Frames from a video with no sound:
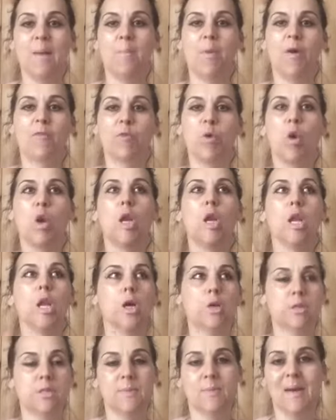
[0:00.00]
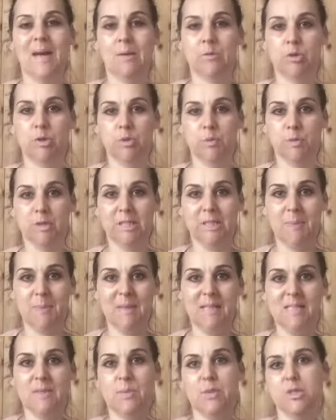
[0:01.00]
But I've got loads of Pound Shop
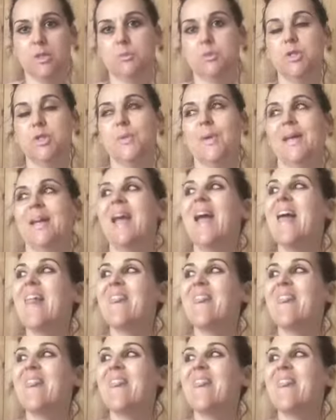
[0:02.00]
cheapies, which I'm doing.